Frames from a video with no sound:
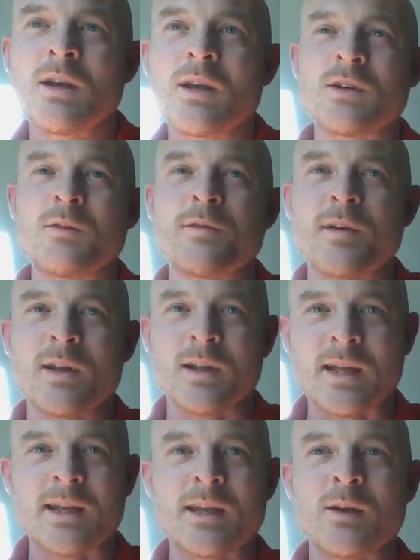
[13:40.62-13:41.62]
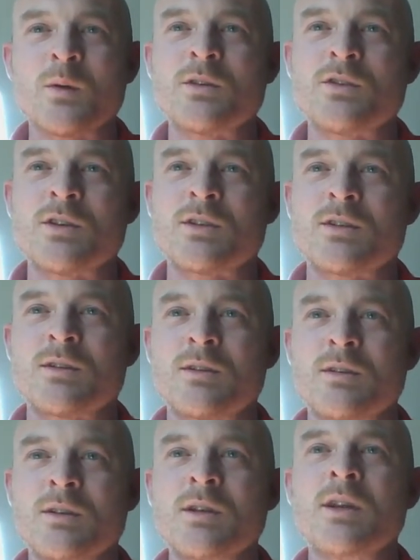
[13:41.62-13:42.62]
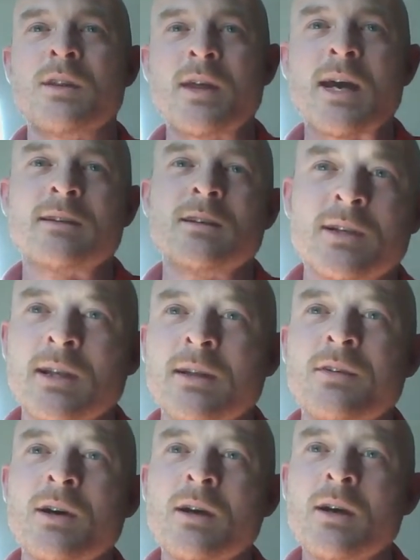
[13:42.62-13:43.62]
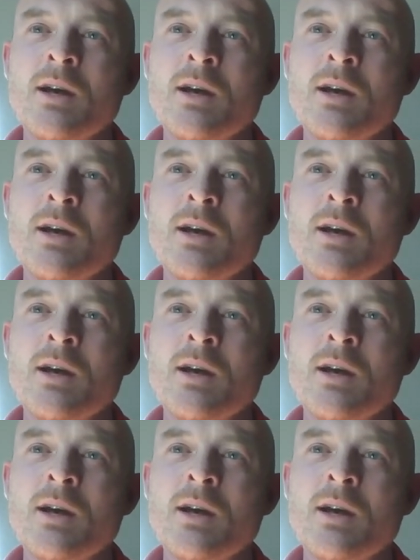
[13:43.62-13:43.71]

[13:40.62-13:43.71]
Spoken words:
you feel like you're there to deliver,